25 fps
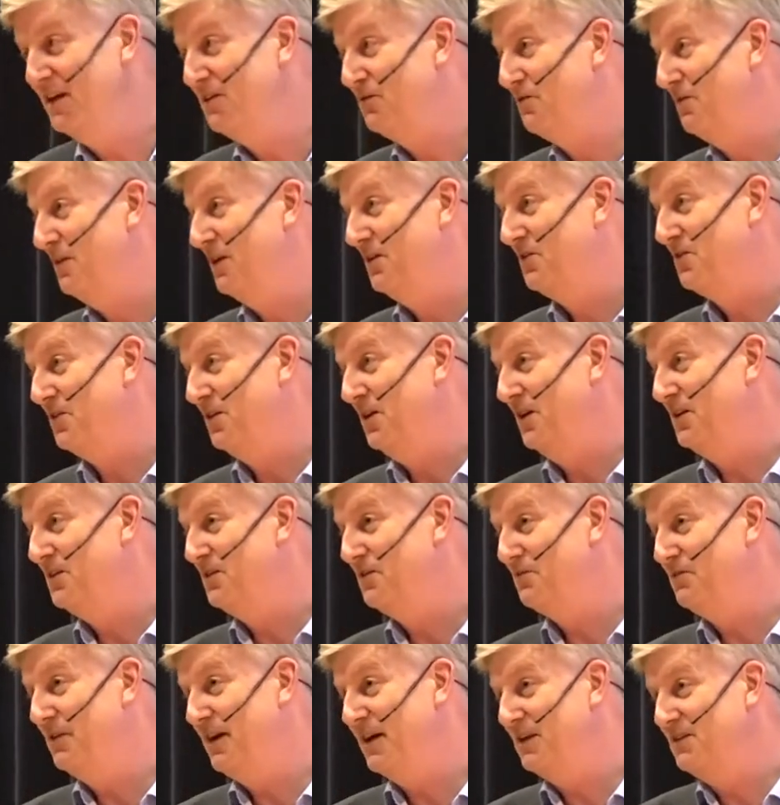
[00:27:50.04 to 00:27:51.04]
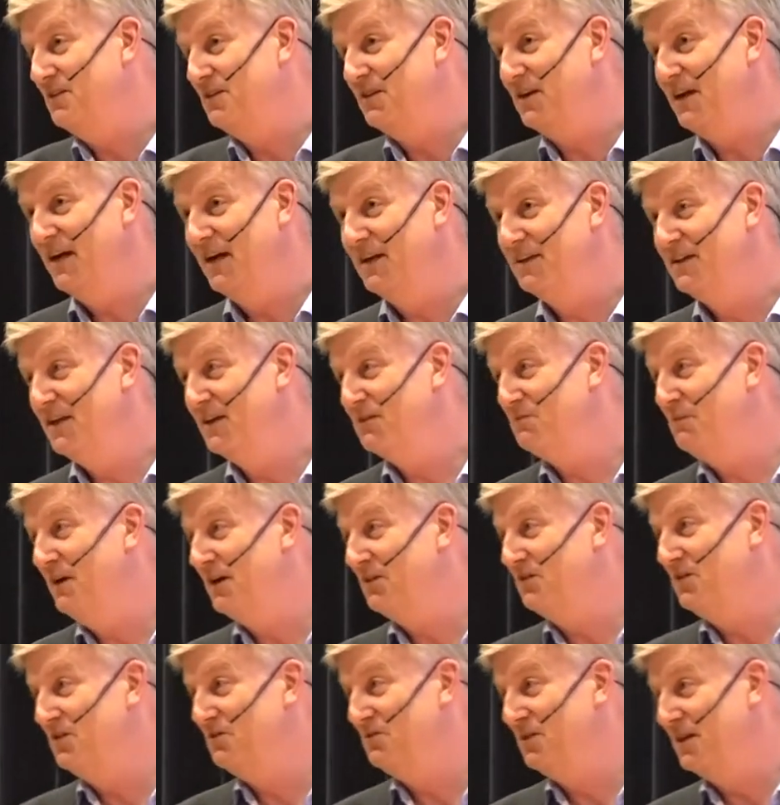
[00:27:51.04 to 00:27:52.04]
influence another factor, and that
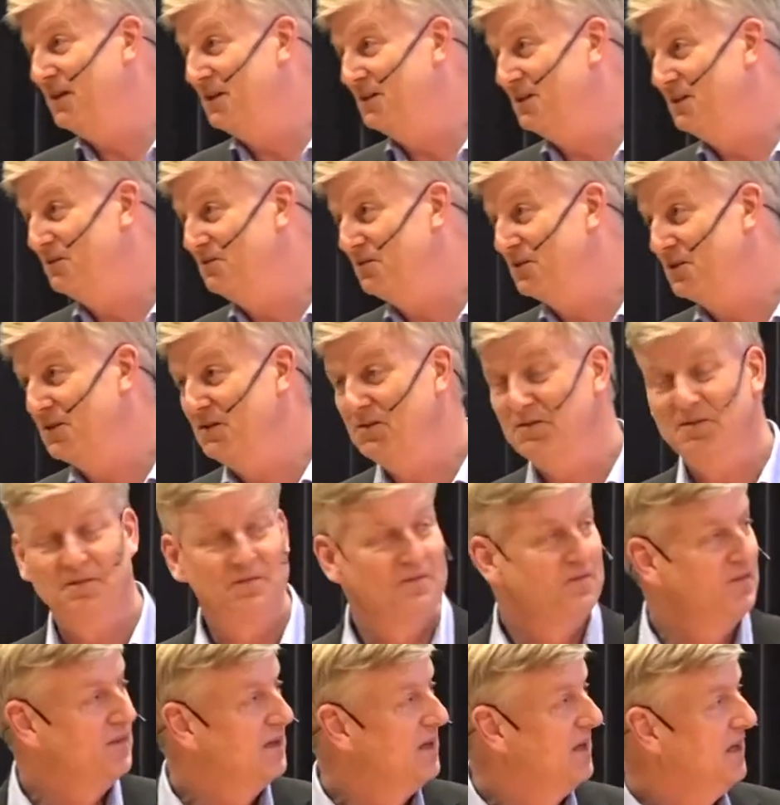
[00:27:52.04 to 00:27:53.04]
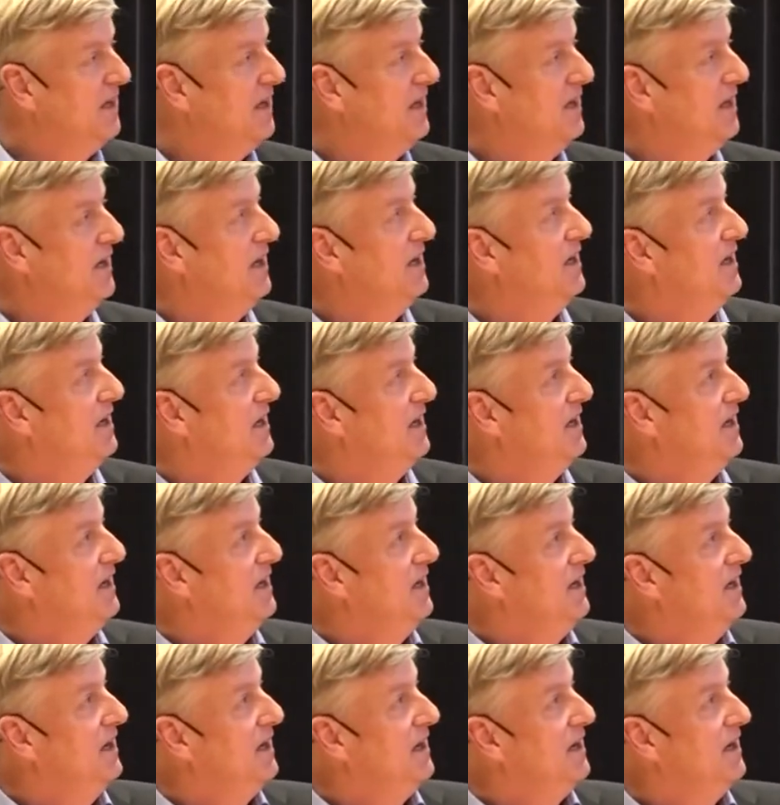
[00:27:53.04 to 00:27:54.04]
makes it very difficult.
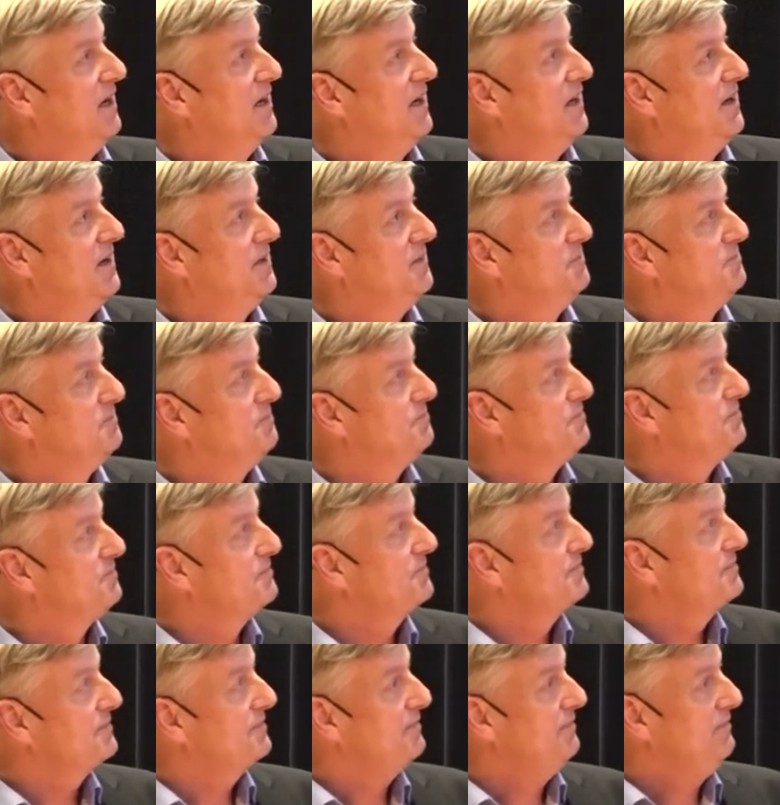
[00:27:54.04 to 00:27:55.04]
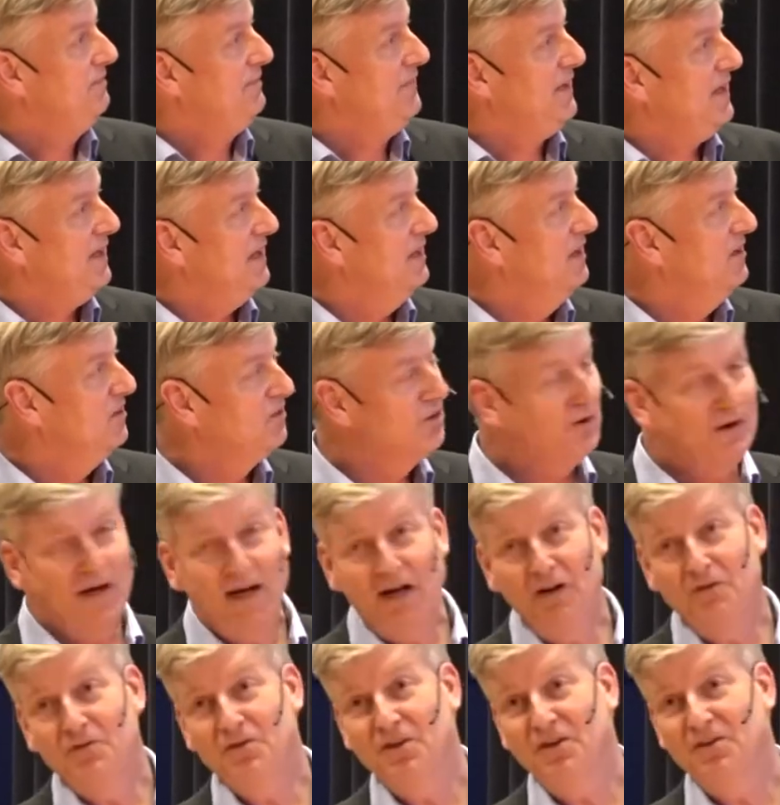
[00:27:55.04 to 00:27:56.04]
Uh, so
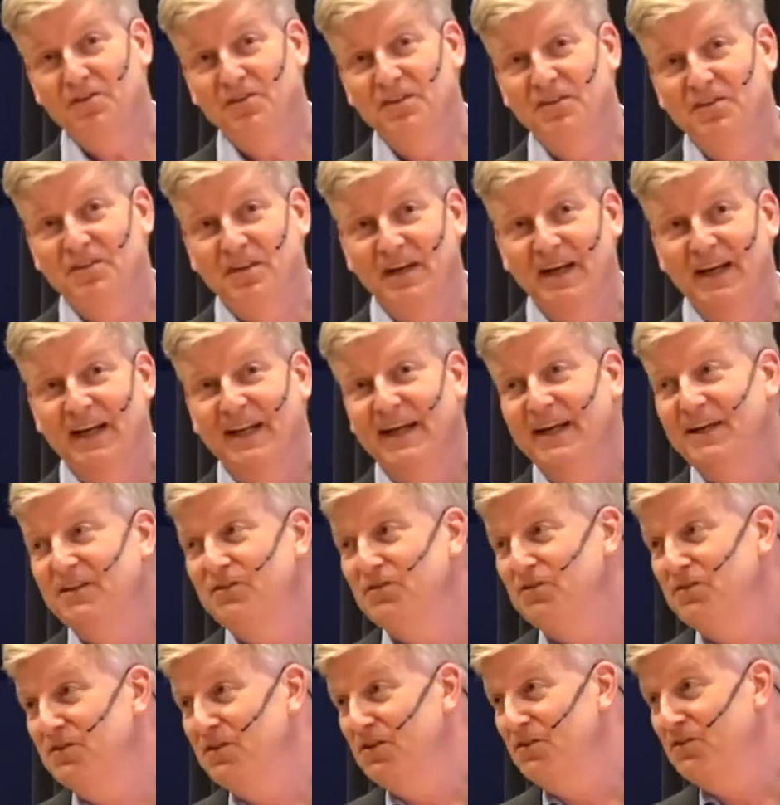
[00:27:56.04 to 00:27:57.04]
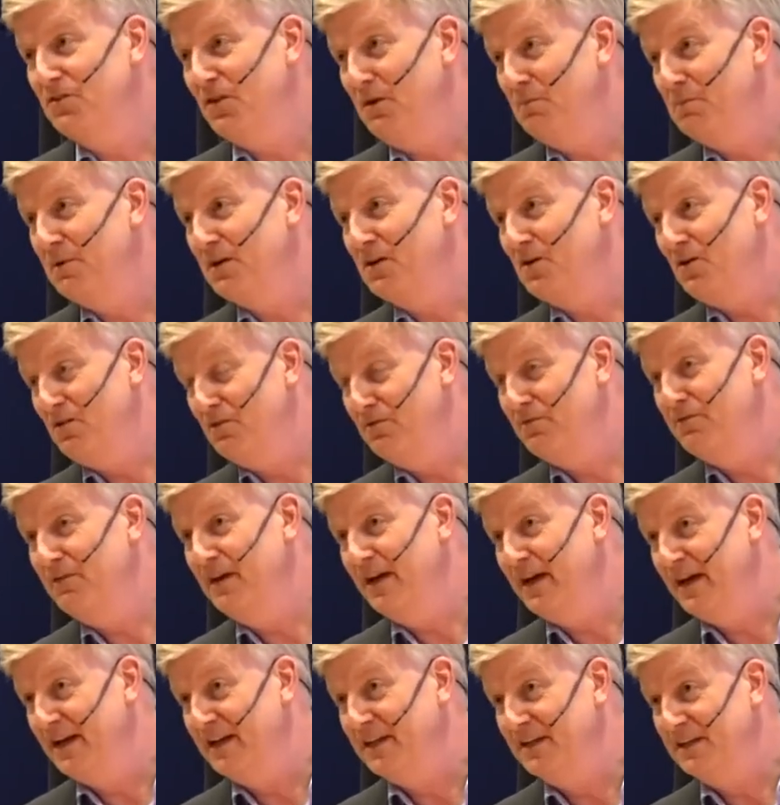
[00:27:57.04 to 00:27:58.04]
how does this relate to the topic of
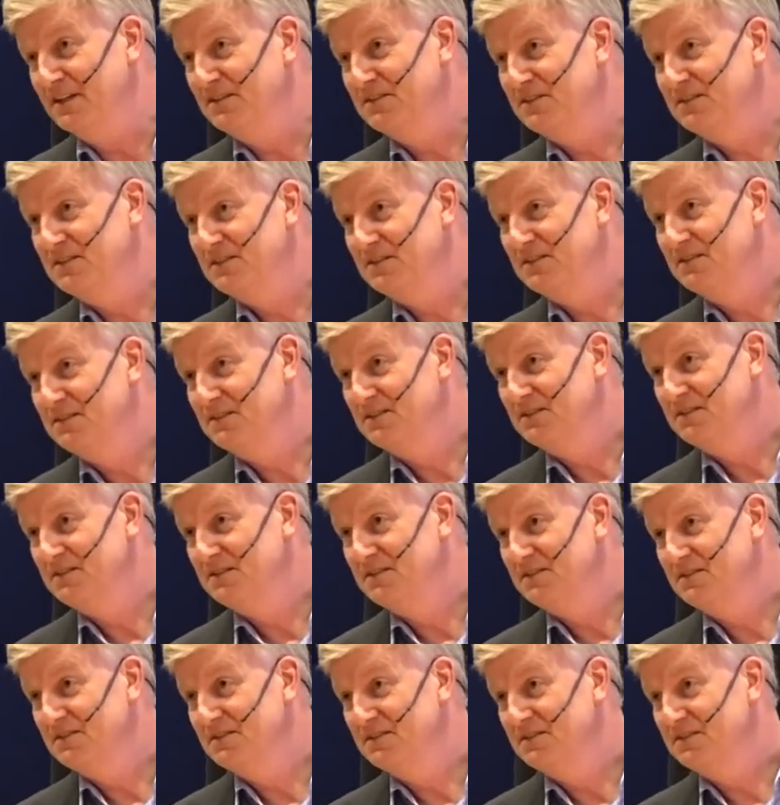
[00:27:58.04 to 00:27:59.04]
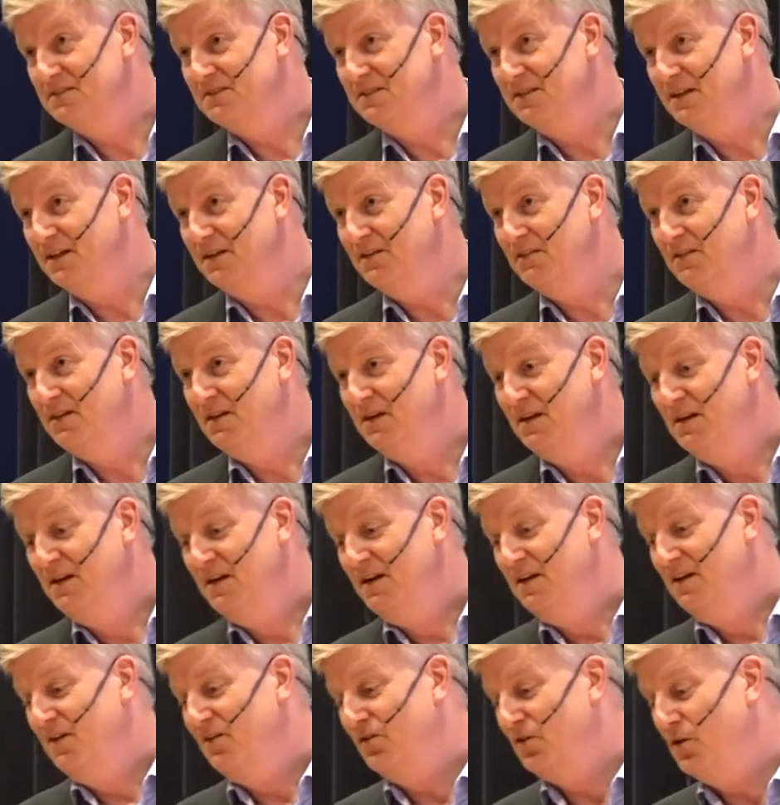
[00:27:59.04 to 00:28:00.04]
fairness? Yeah?
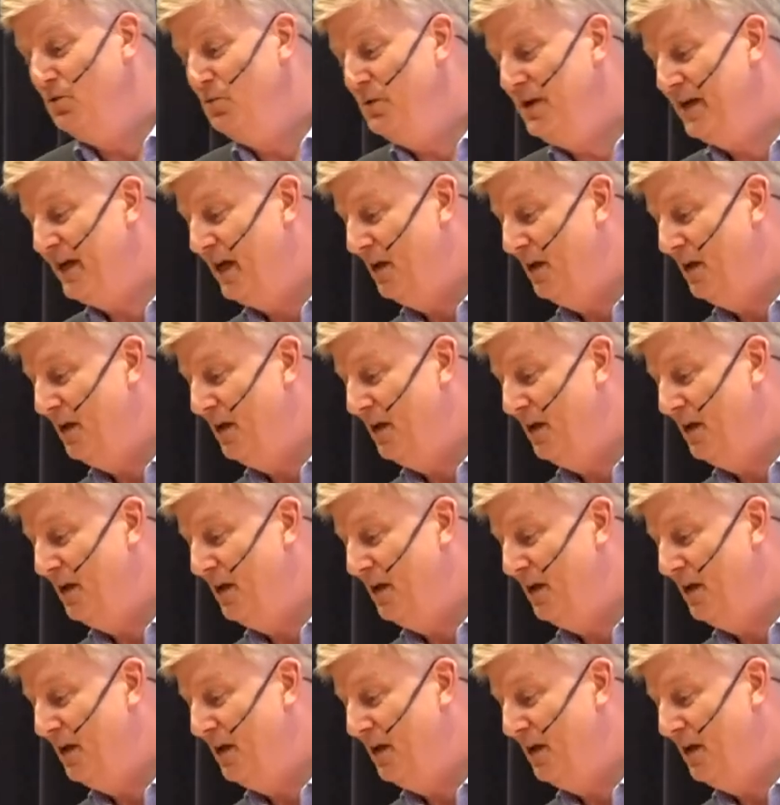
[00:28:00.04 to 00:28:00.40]
So we